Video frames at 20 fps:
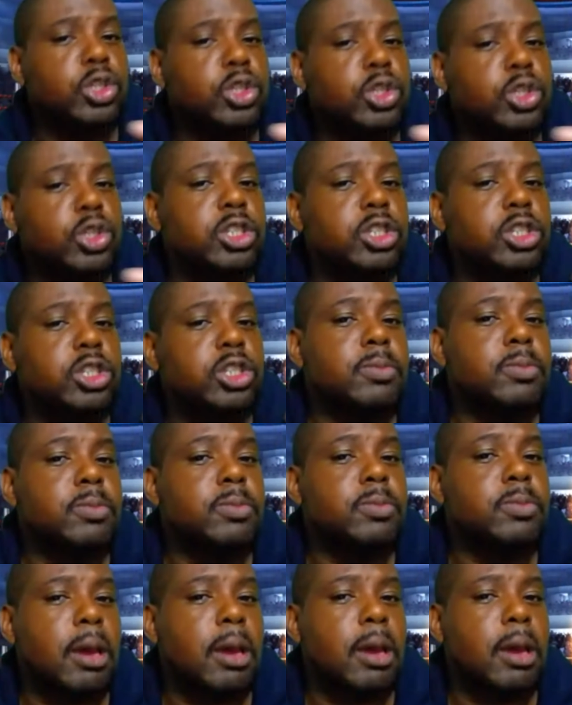to me
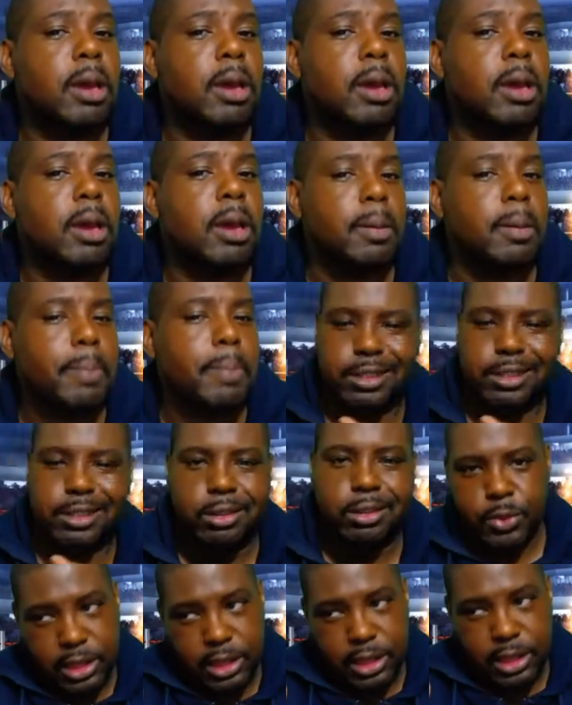about your
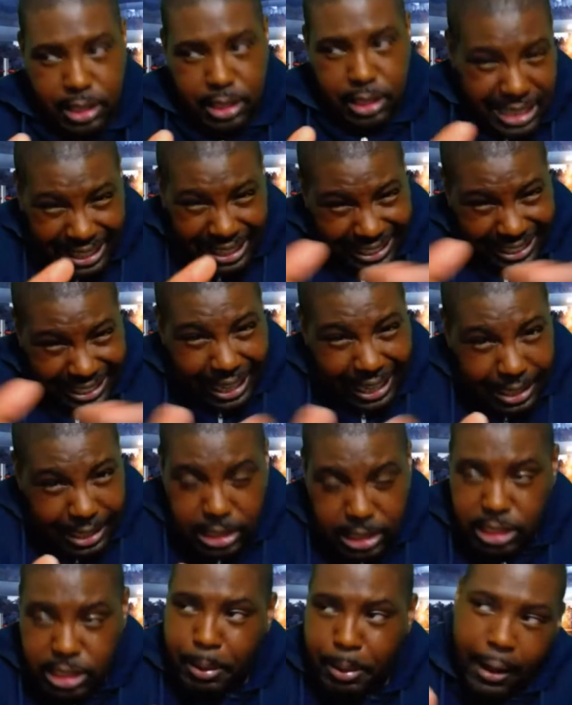the
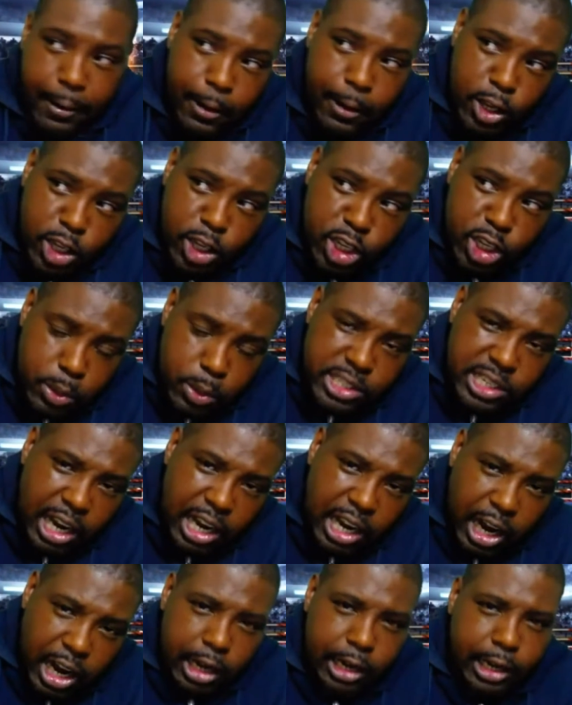technicalities about
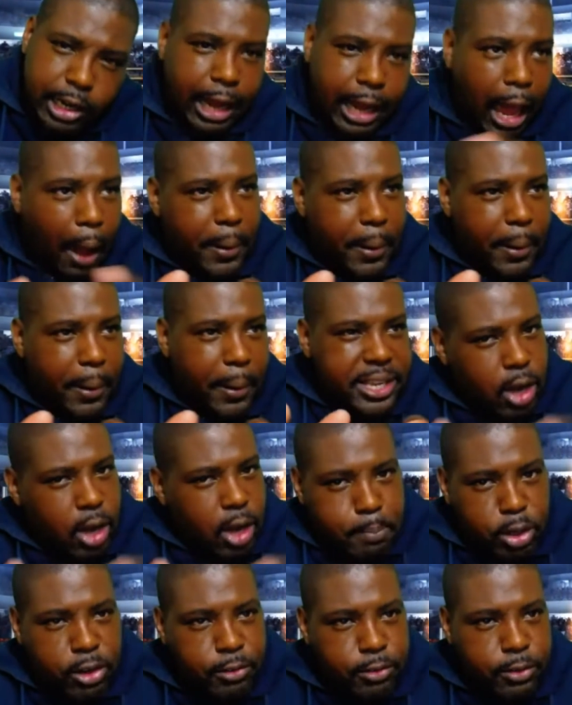Hughie's arc and
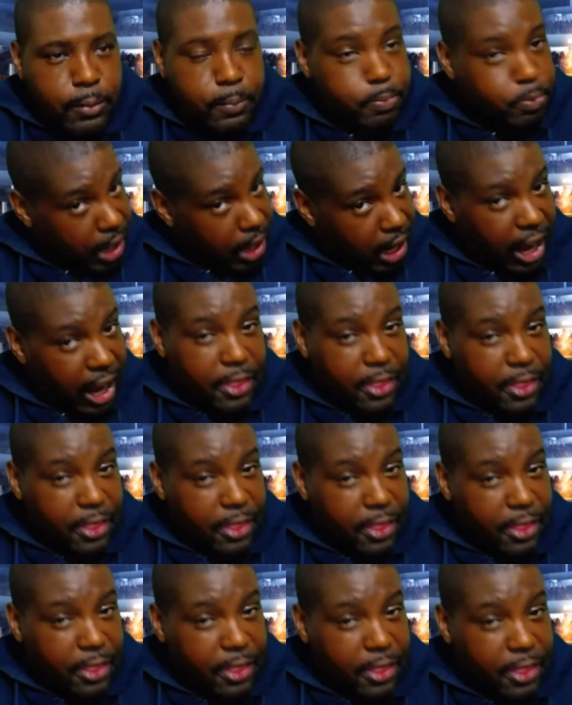how he's not improved. I
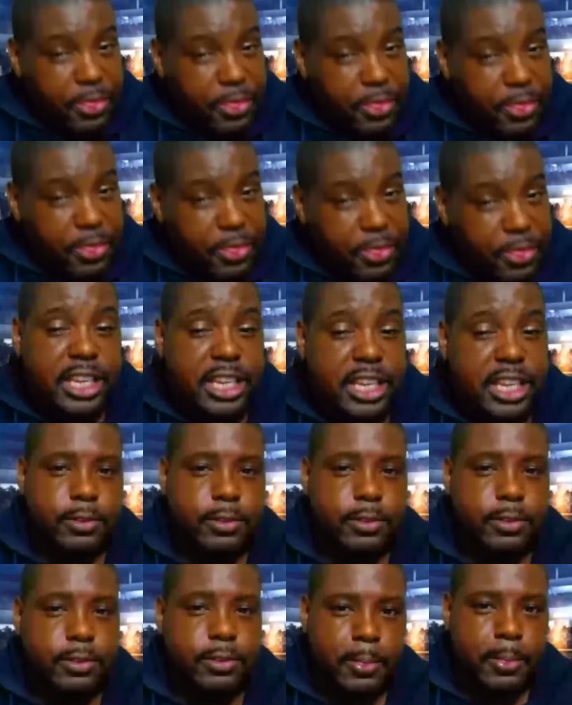think he's improved.
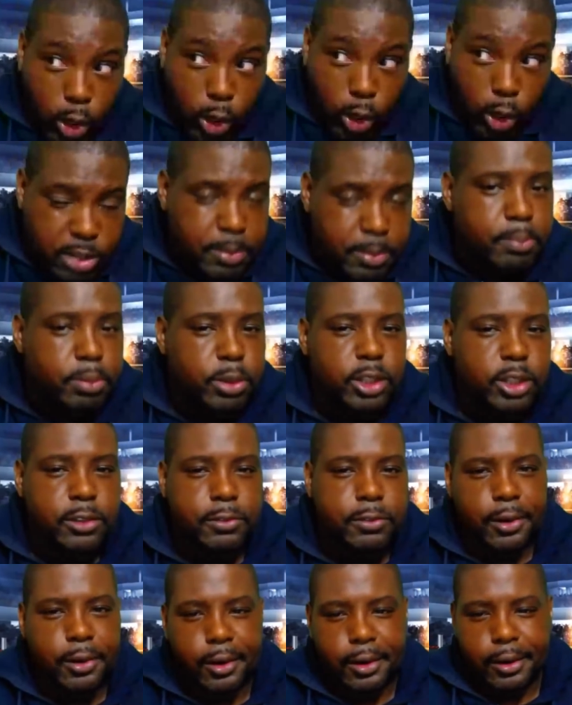I've watched him
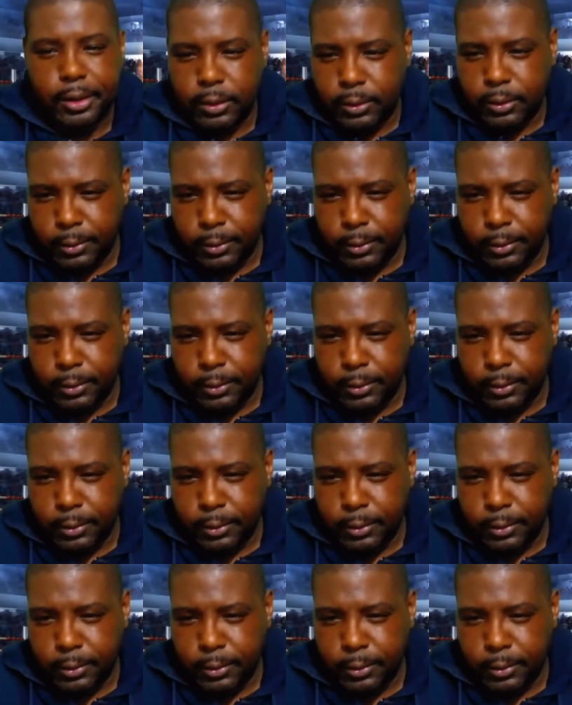improve.